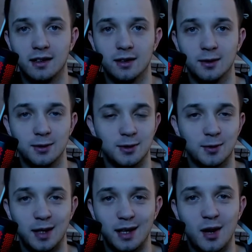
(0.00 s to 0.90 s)
uh, also
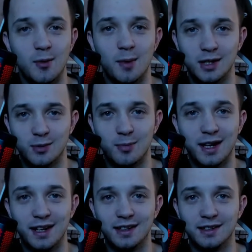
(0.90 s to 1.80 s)
write how much
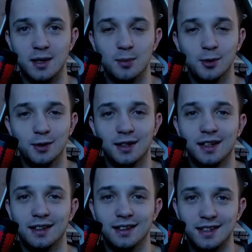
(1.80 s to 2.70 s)
money they put
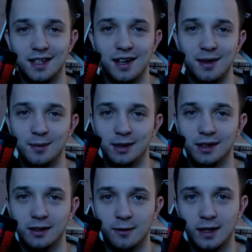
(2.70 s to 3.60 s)
this time in
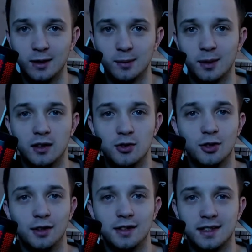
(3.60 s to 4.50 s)
the envelope.
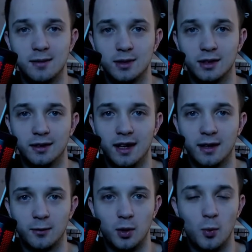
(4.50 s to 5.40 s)
Usually it's something
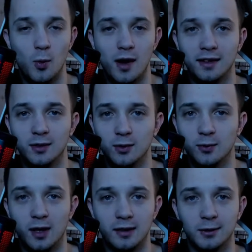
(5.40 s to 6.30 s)
like from 1 to
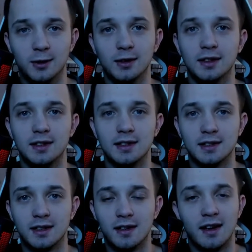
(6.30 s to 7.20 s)
5
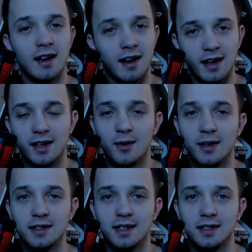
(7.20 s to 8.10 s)
dollars.
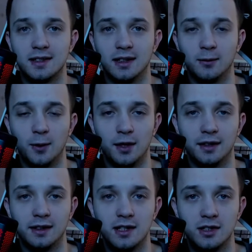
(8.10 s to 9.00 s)
Anyway, thanks a lot for your
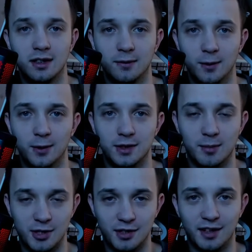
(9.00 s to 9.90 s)
attention, for
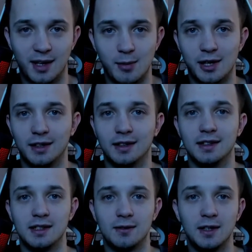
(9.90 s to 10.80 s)
smashing like button on
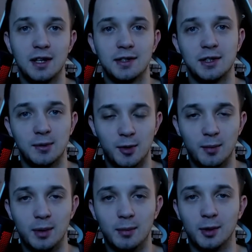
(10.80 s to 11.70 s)
this video so
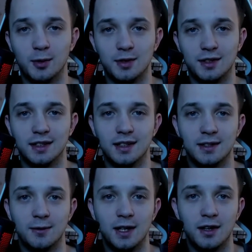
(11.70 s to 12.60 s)
more people could see
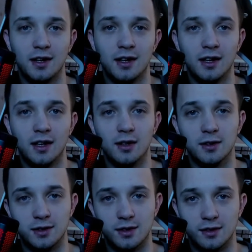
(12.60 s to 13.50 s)
this video.
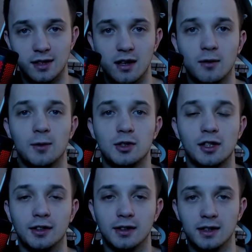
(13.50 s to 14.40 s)
Also, thank you for
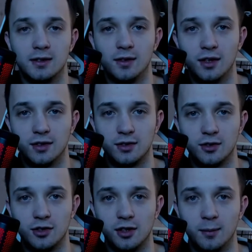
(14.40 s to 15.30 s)
sharing this video on
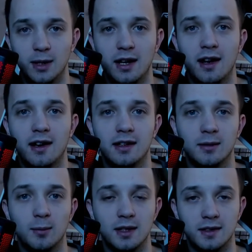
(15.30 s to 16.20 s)
social media,
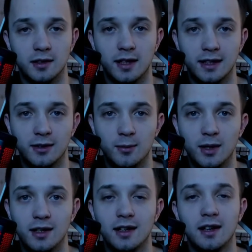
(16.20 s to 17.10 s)
it means a lot to
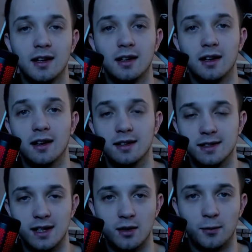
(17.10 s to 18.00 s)
me. Uh,
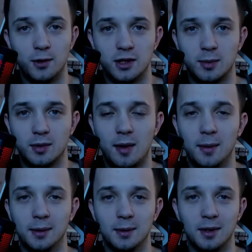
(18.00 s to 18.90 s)
thank you for
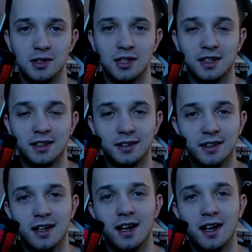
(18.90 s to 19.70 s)
subscribing to my channel